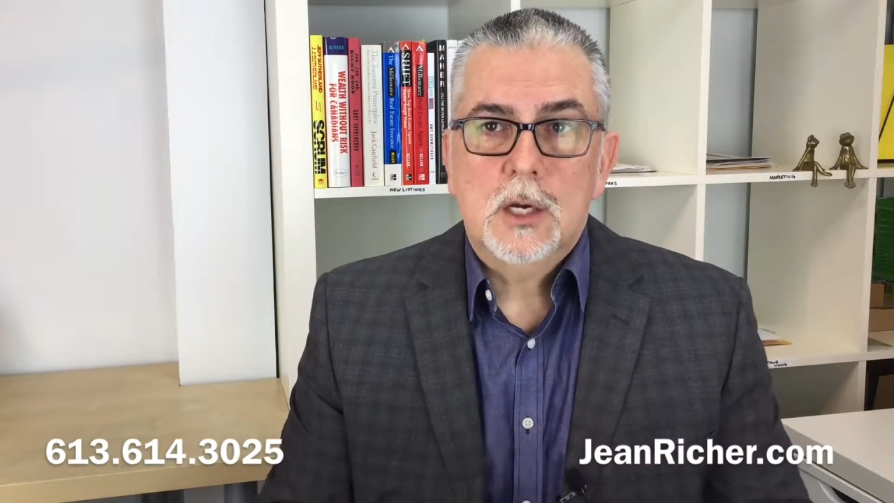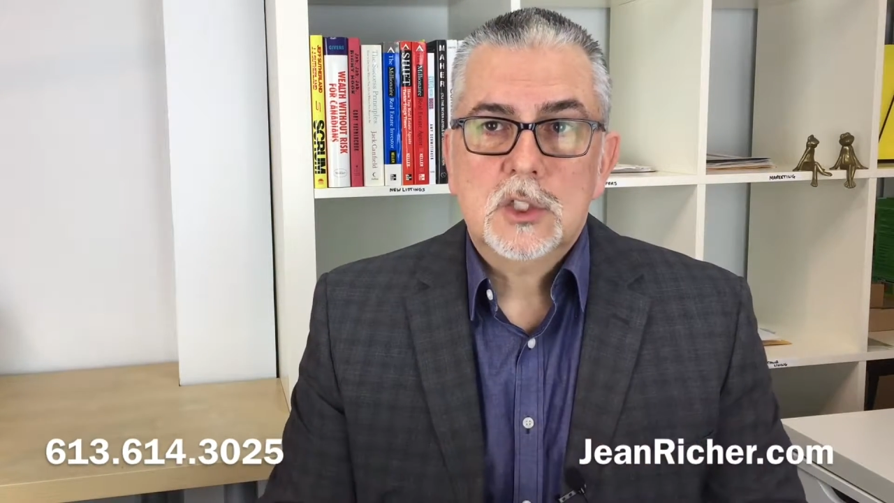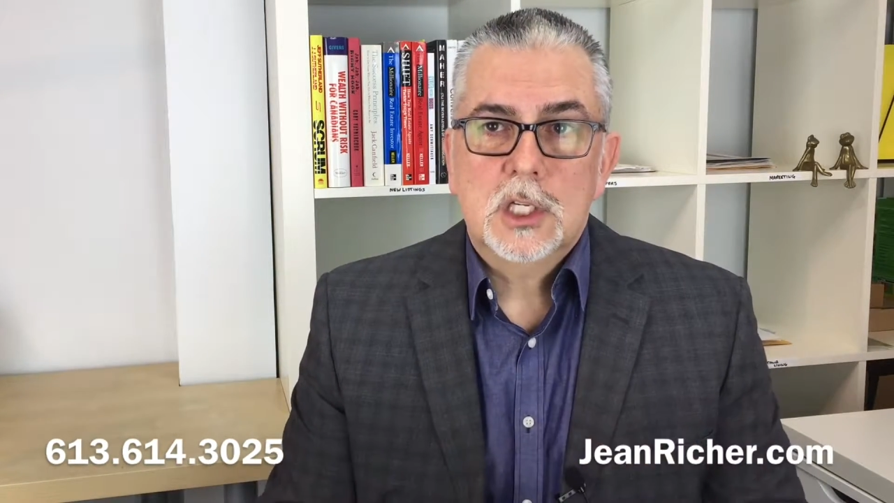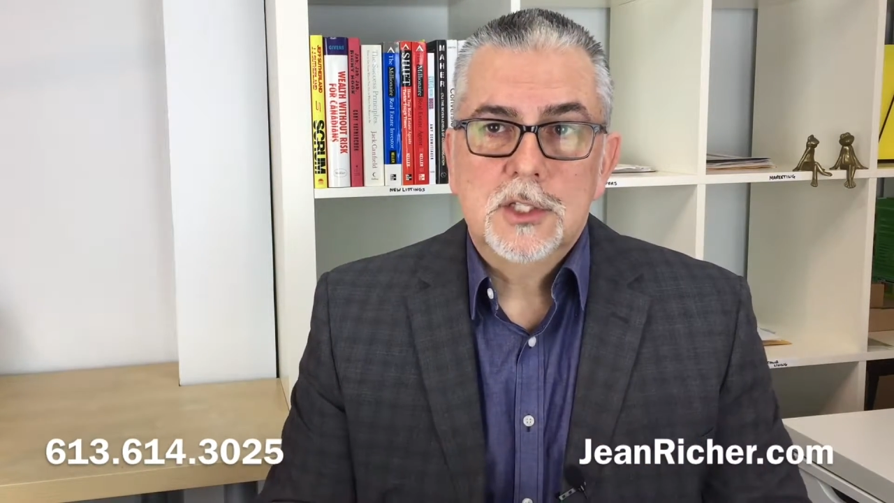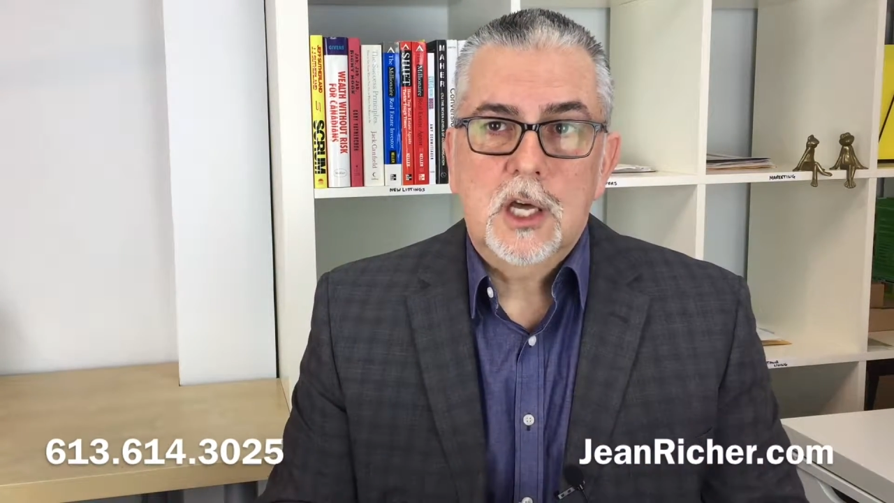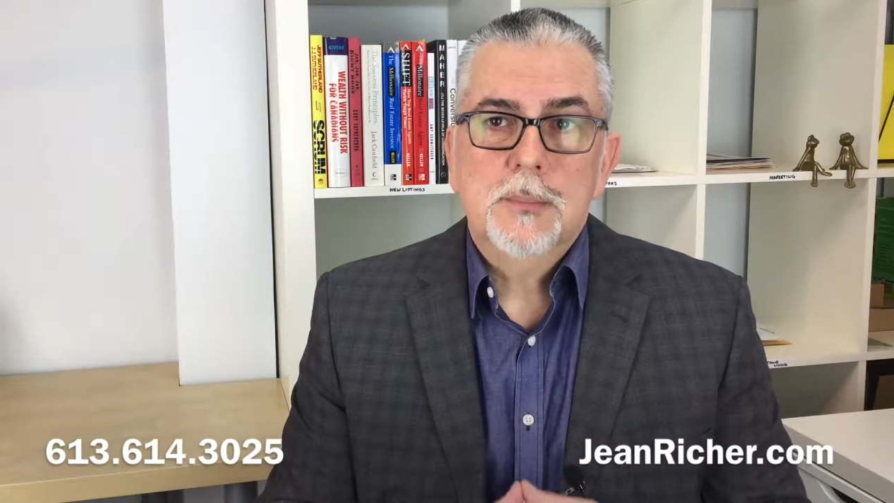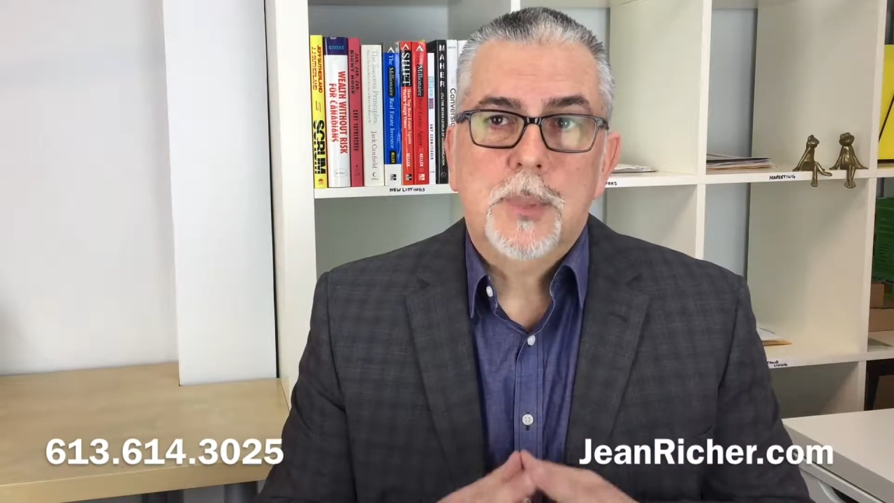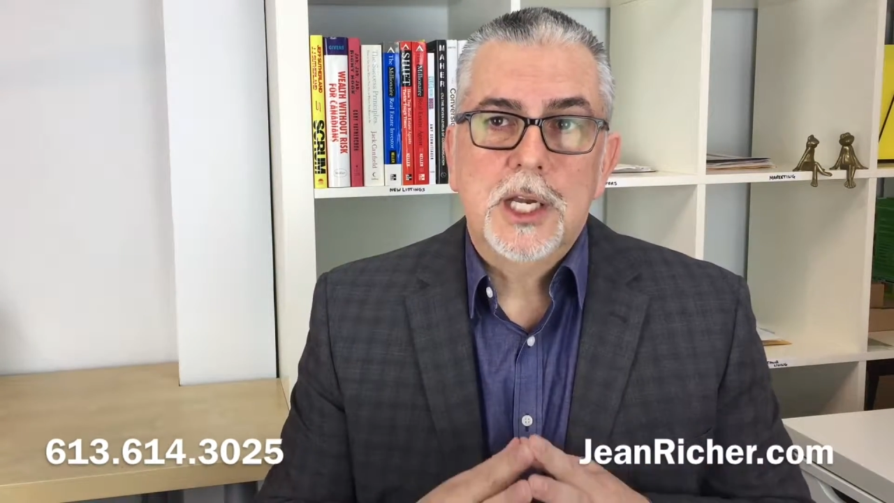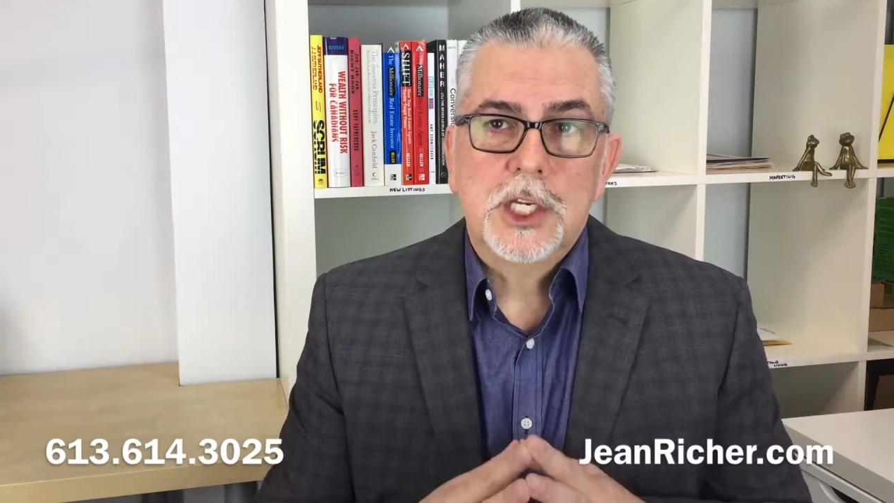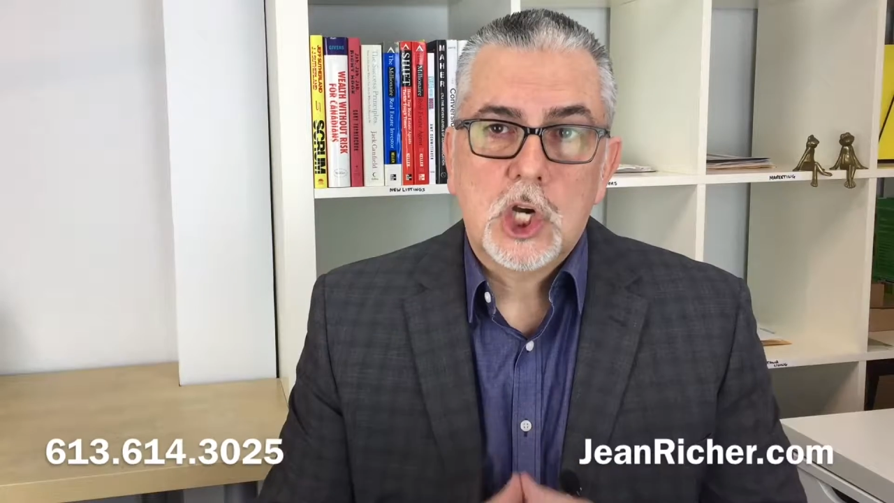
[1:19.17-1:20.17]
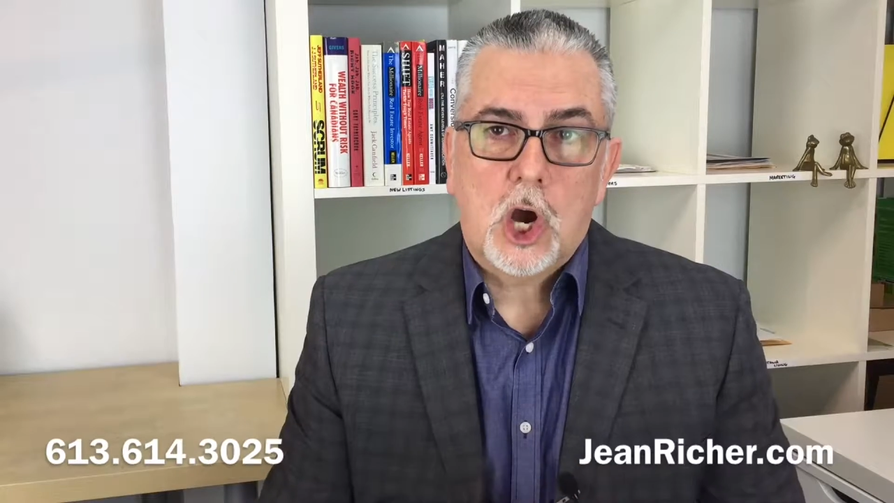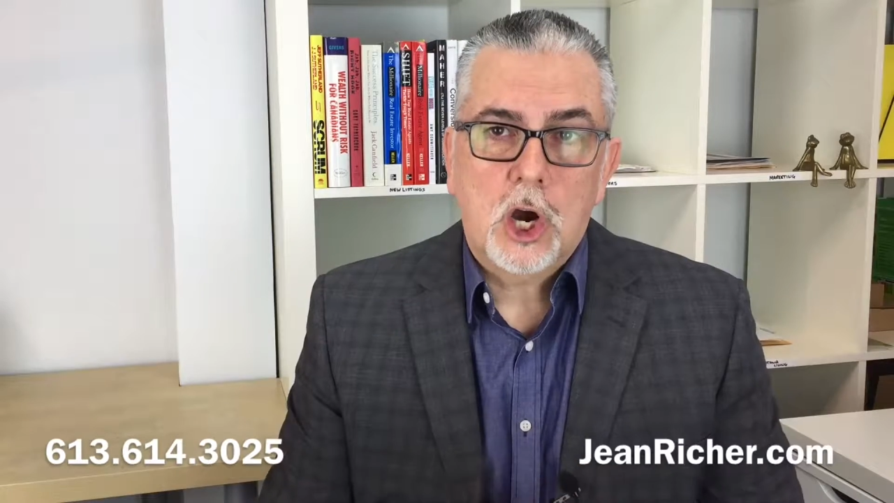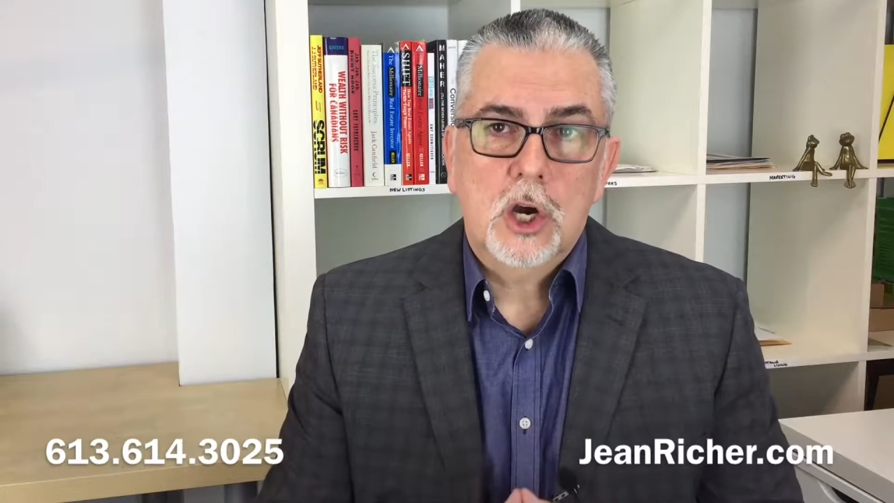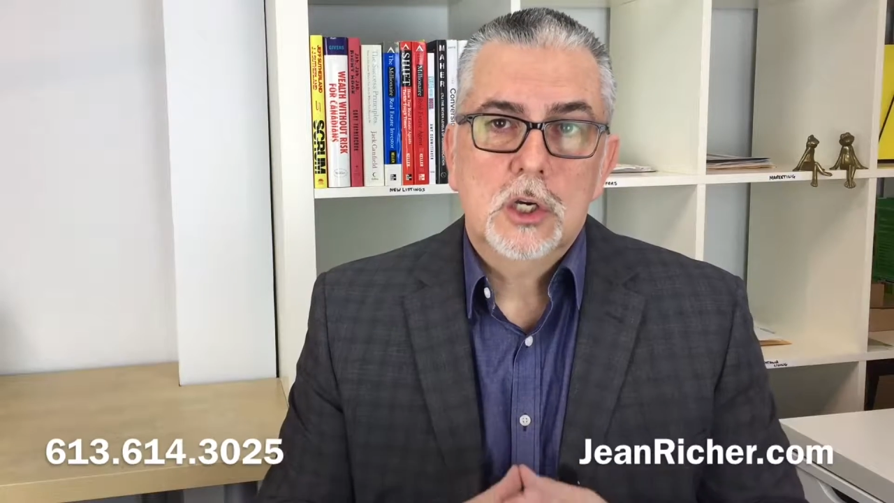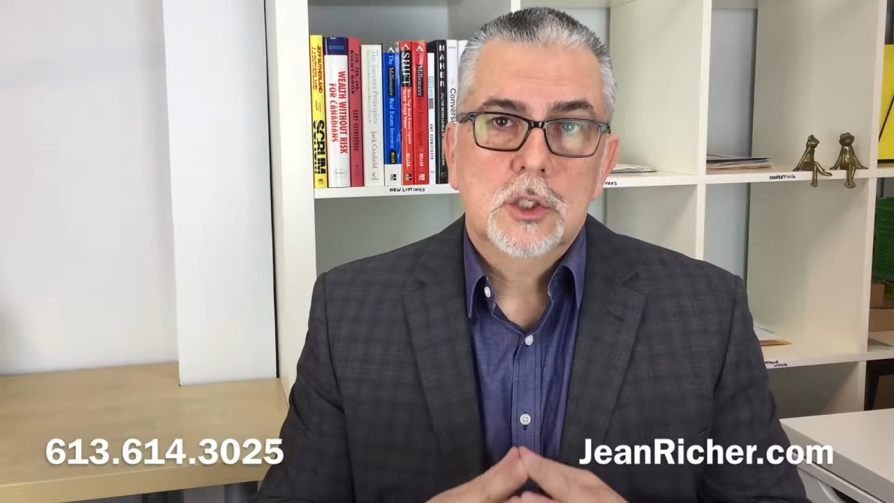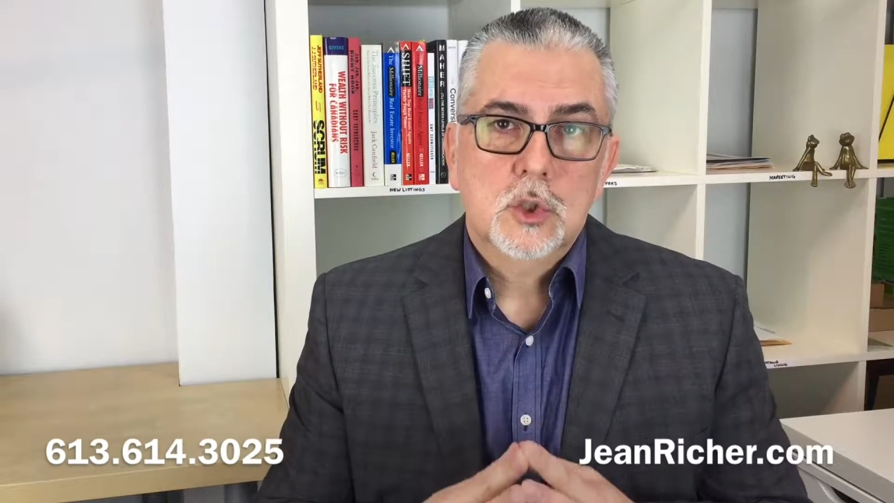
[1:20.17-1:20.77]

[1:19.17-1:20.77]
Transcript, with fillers: shalt not buy a car,